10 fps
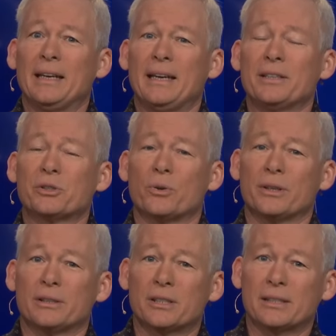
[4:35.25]
He is
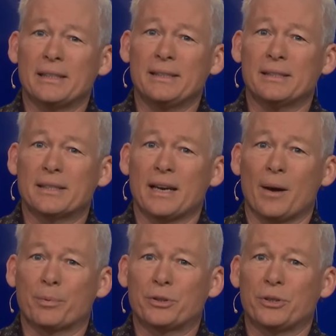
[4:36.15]
going to seize the
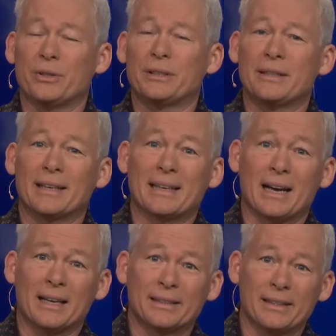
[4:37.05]
opportunity that
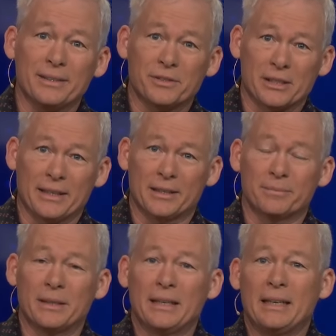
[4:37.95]
God gives him